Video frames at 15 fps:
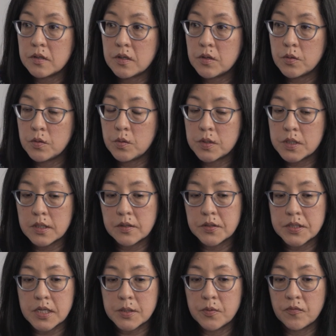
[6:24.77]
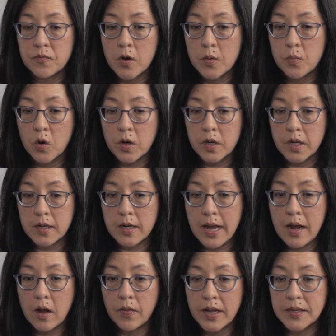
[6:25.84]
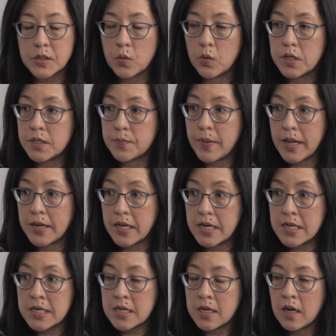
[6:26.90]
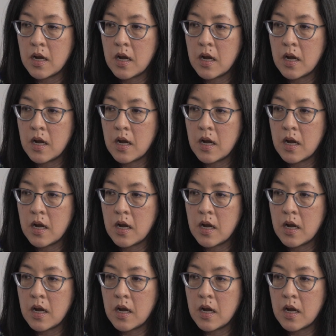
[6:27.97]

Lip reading: new single assessment framework and how that's going to bed in. Yeah.